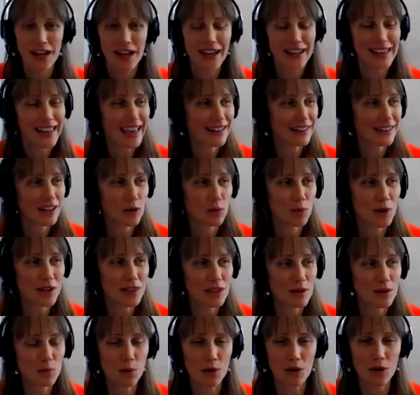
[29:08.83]
Again, like
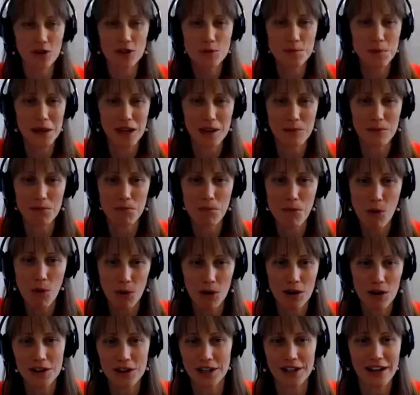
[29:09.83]
with the world being
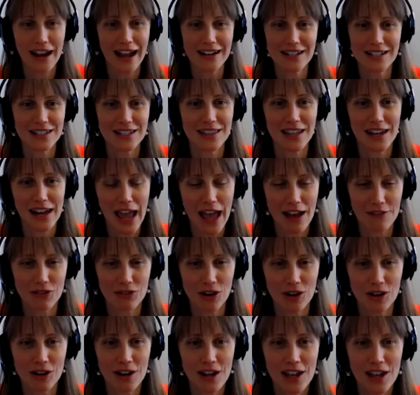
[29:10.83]
more connected than
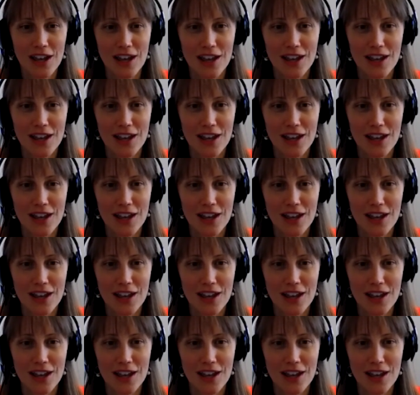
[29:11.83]
ever,